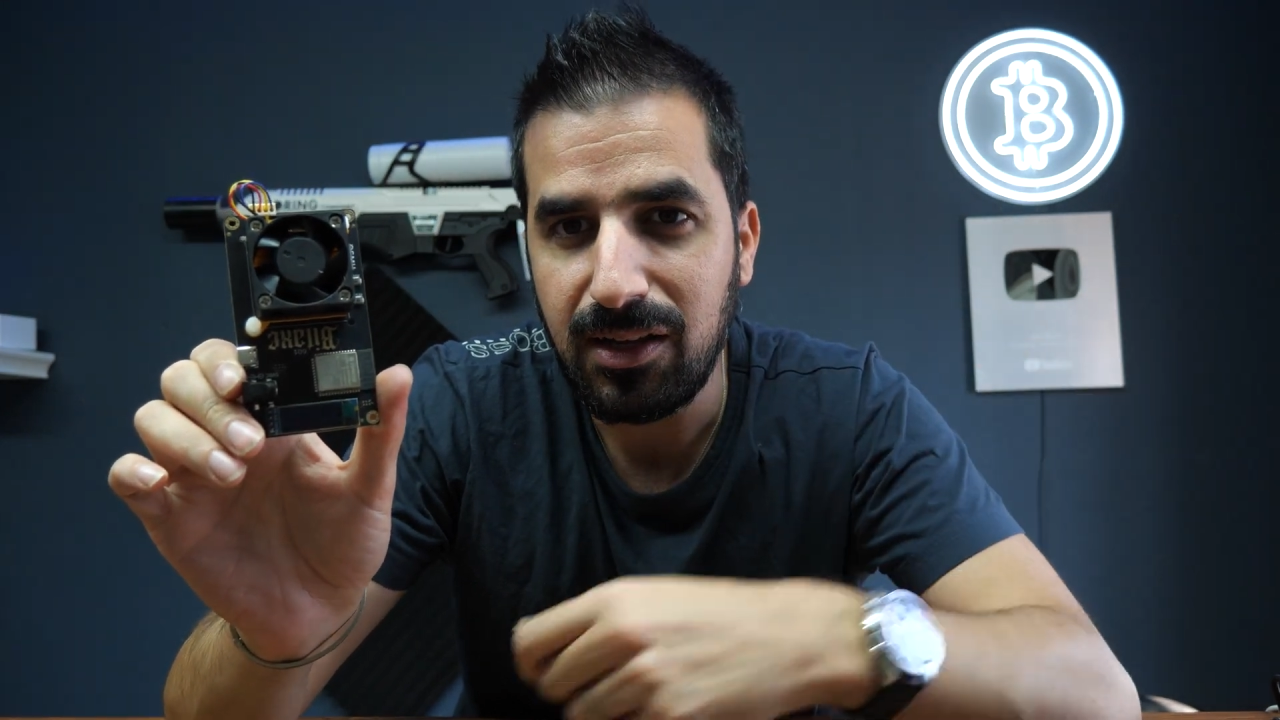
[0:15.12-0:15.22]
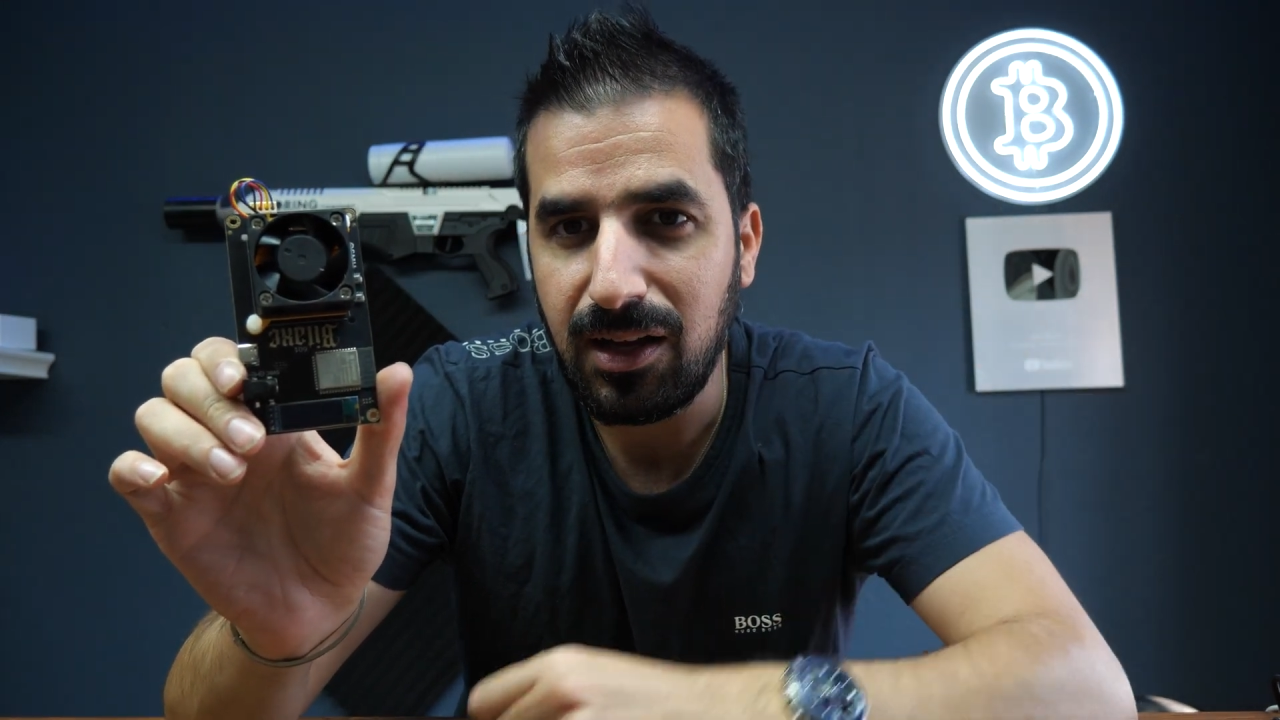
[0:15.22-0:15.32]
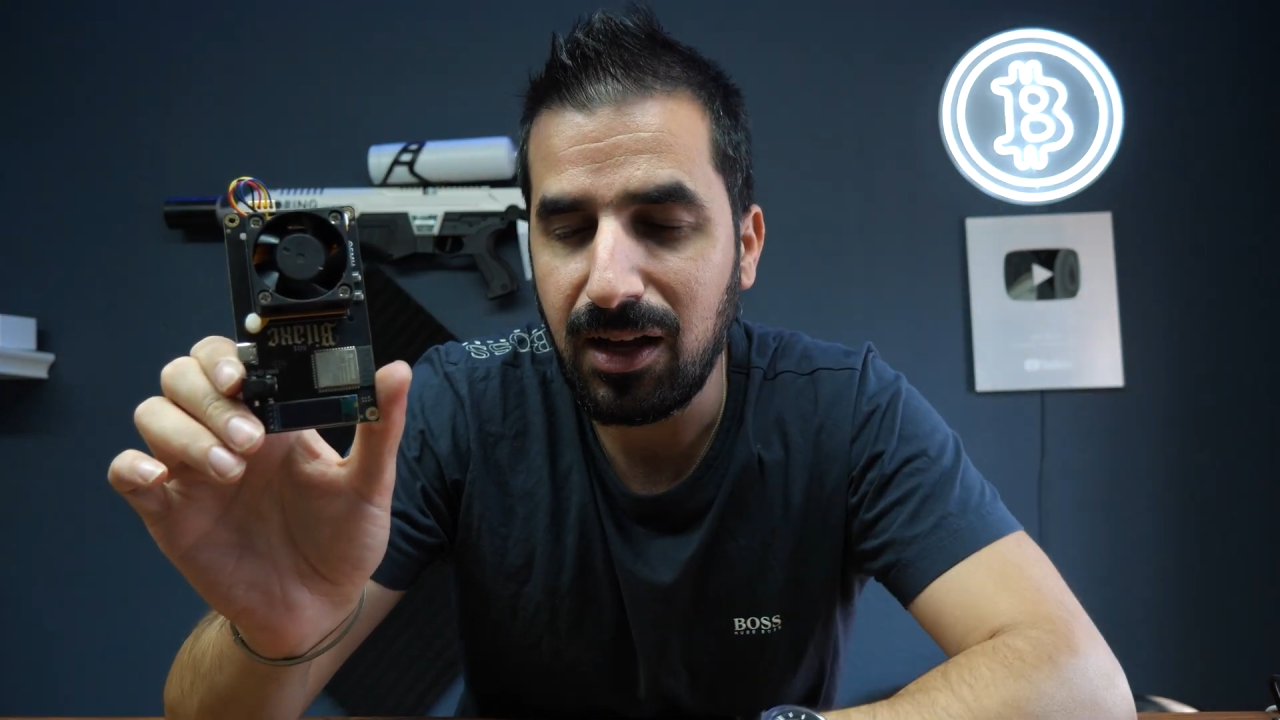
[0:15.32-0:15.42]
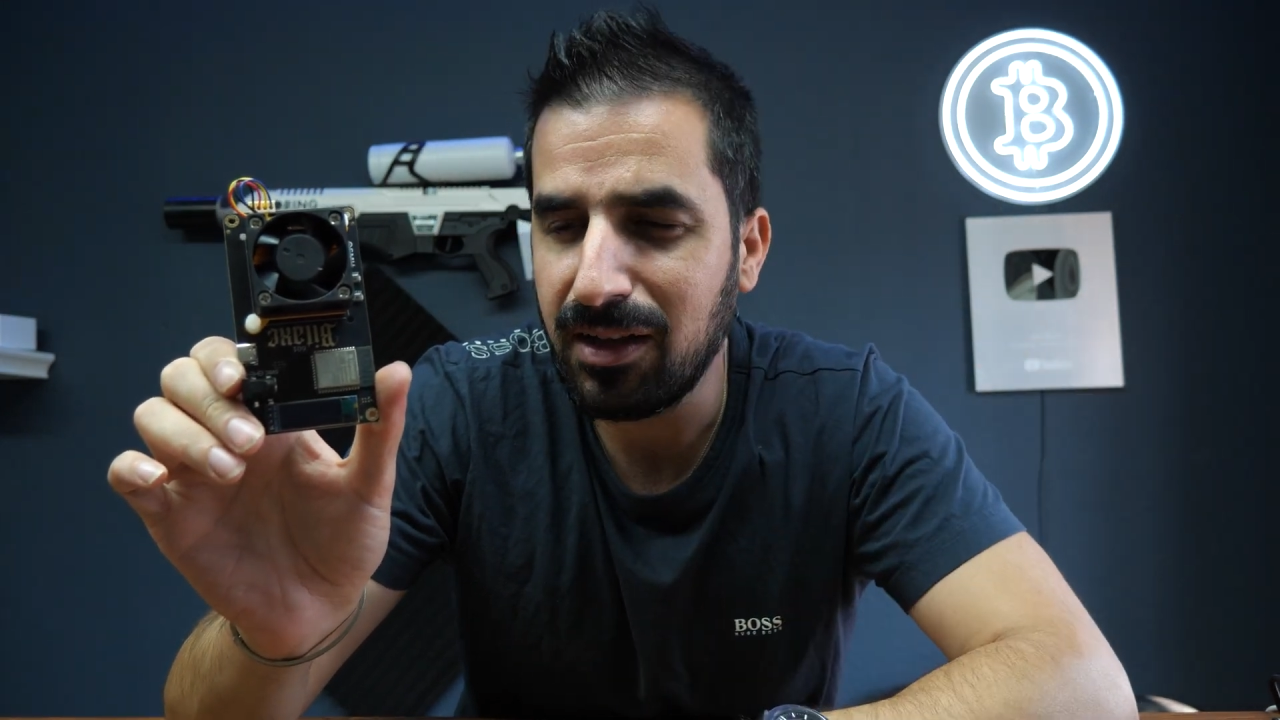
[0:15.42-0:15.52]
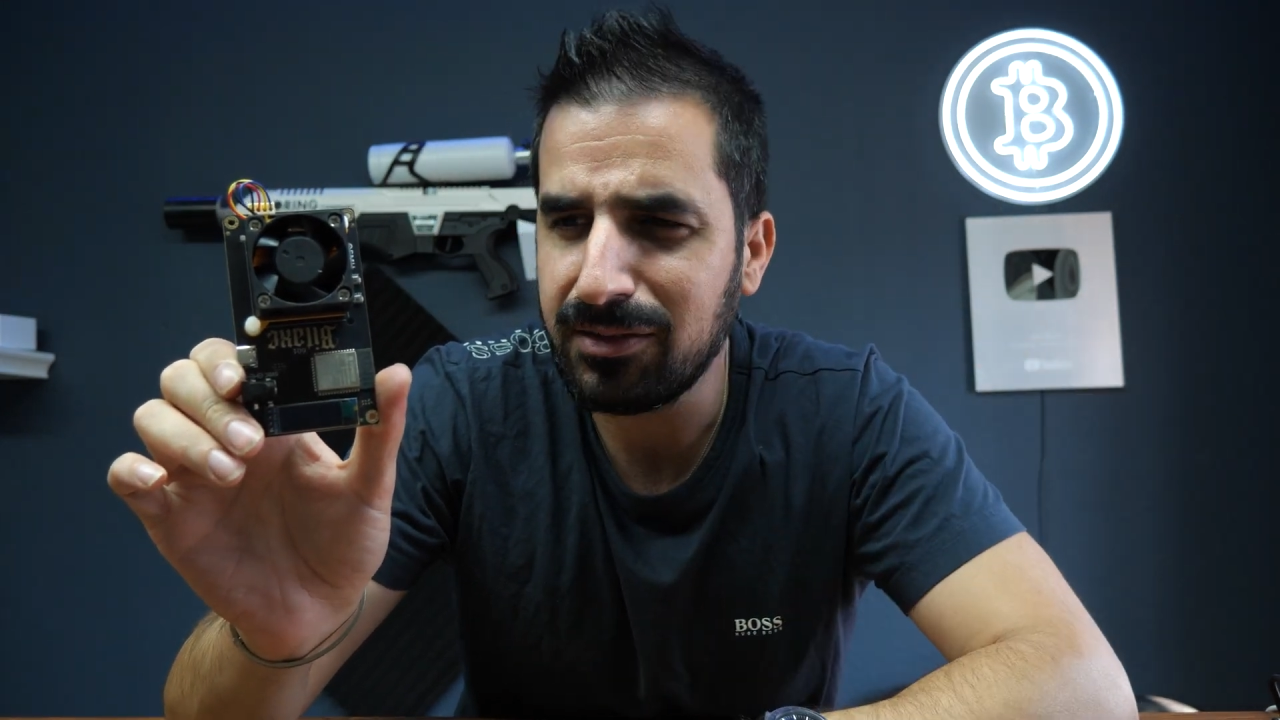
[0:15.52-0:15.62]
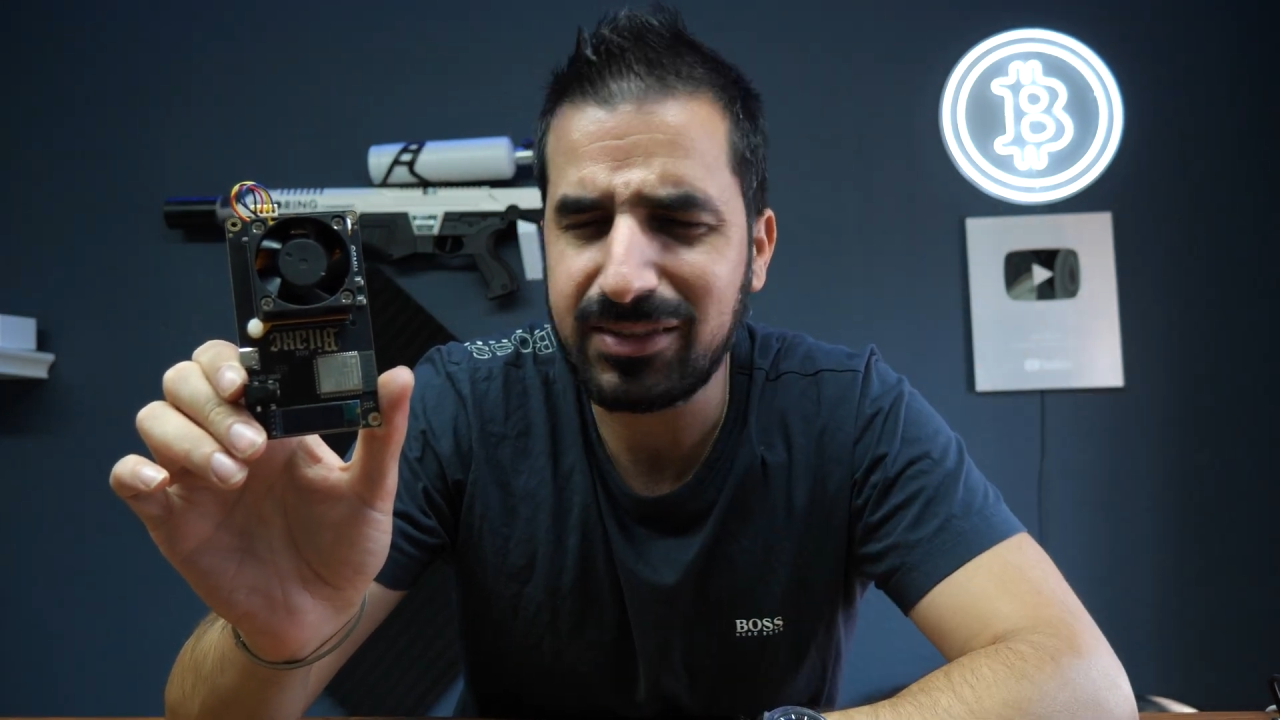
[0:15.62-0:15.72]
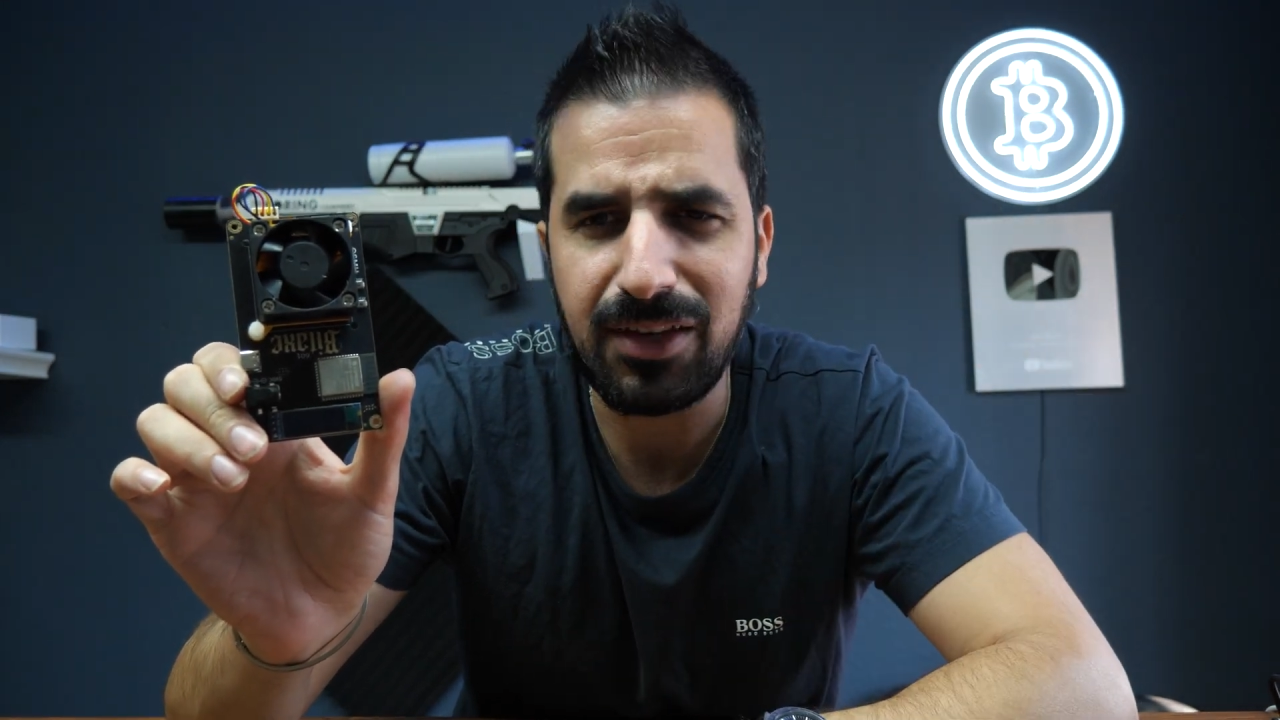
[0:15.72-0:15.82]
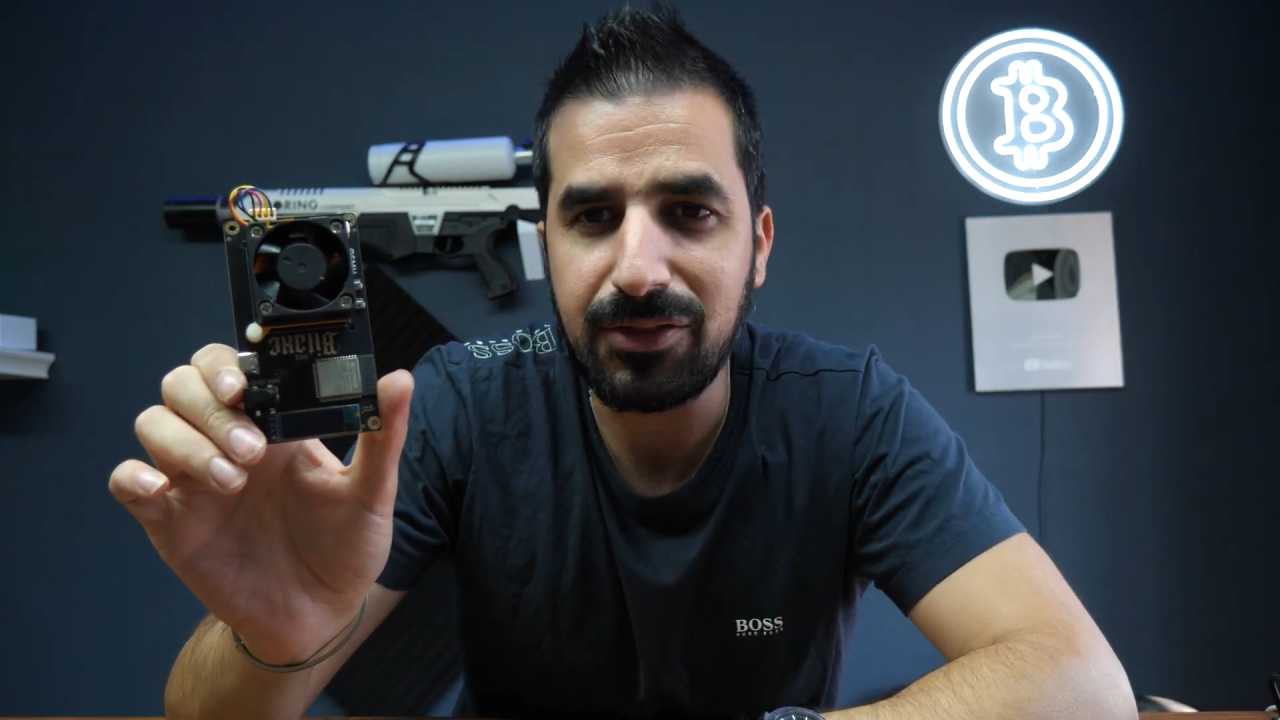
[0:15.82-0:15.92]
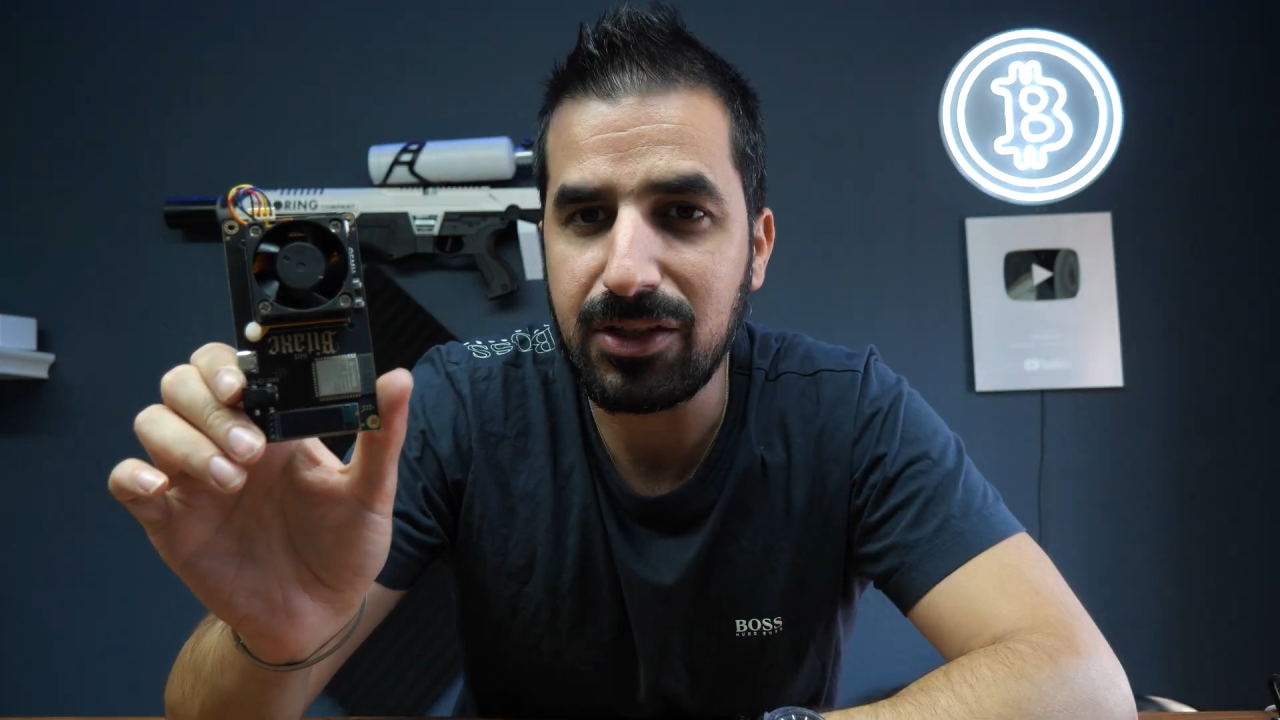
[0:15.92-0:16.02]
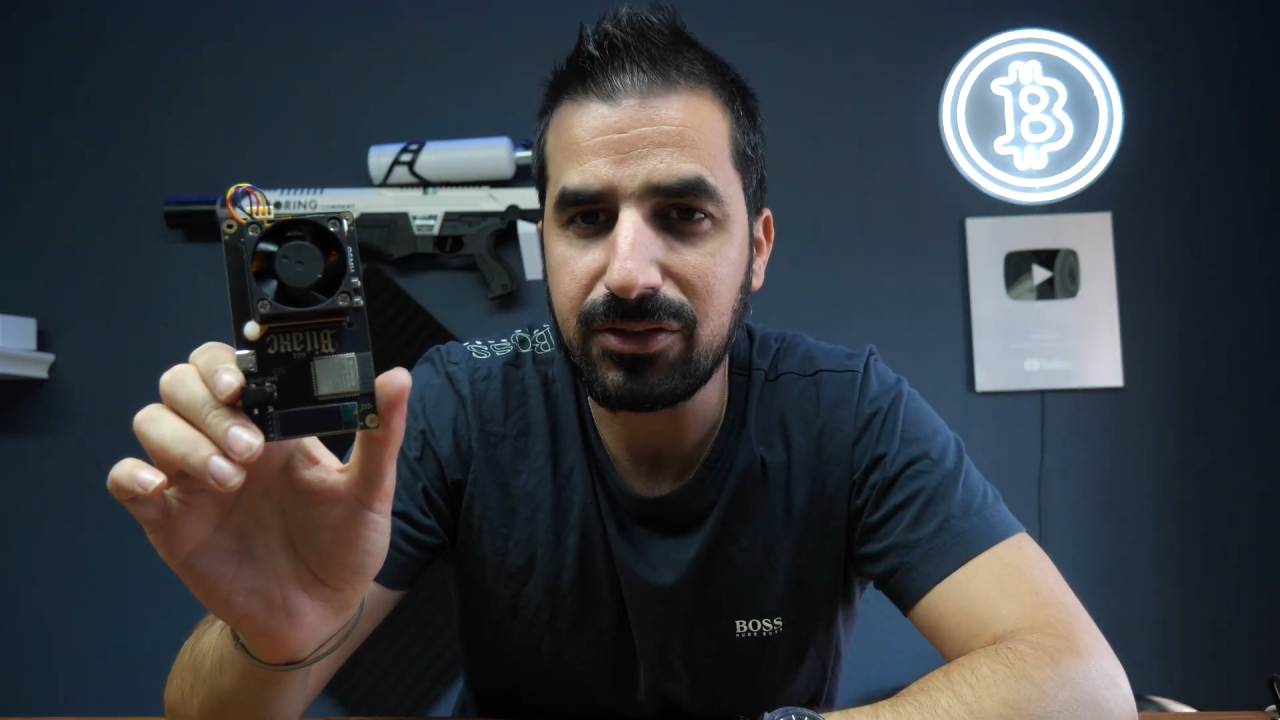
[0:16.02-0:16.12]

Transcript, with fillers: uh, seven